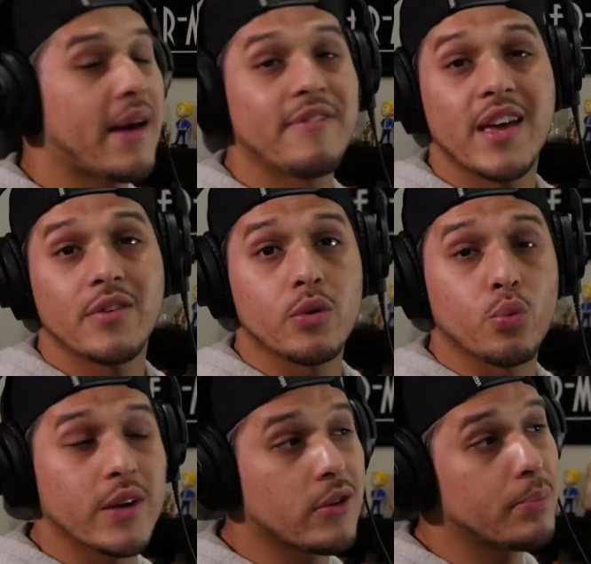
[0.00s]
my favorite
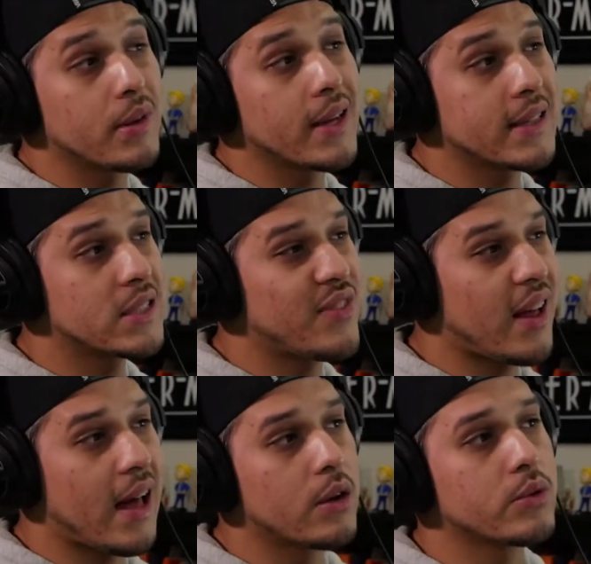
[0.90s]
reverb plugins,
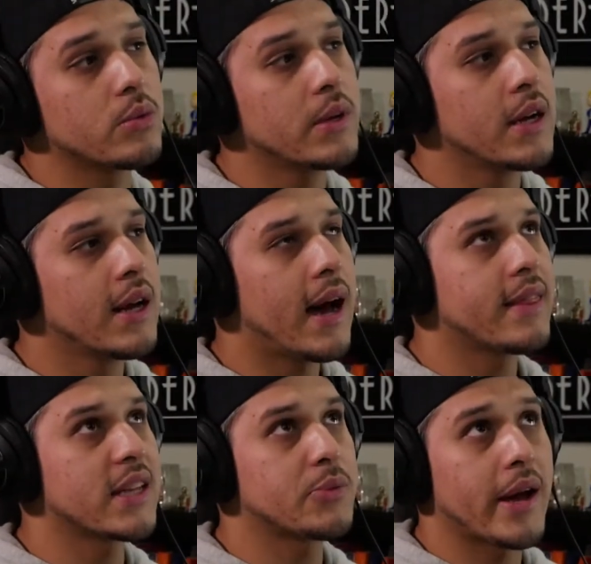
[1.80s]
Valhalla Room. I
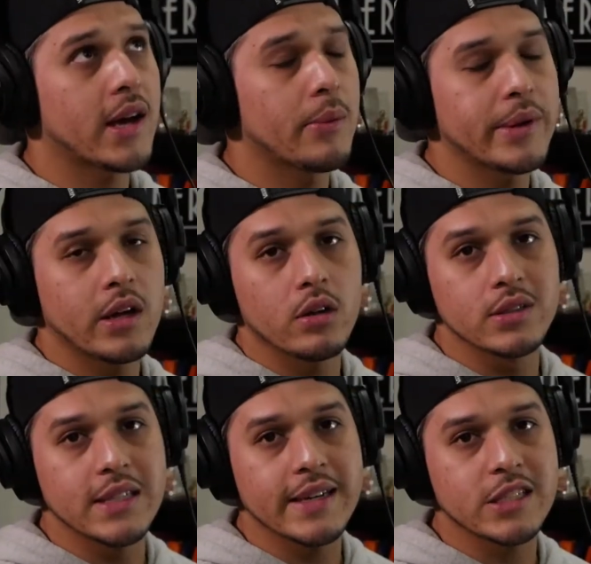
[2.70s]
think it's by a company
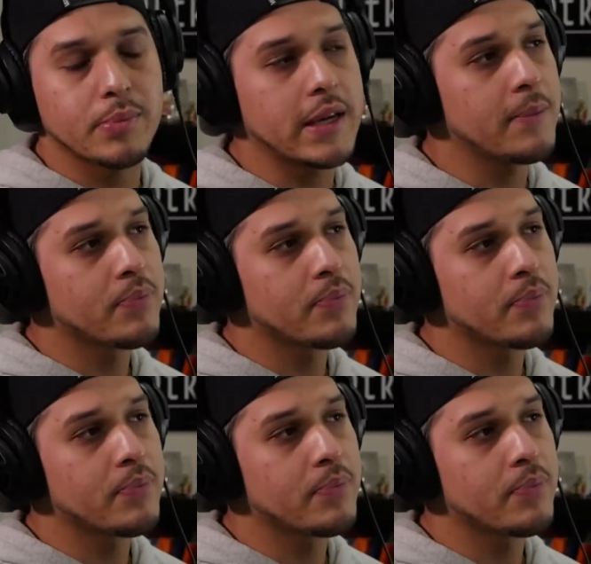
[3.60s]
called DSP.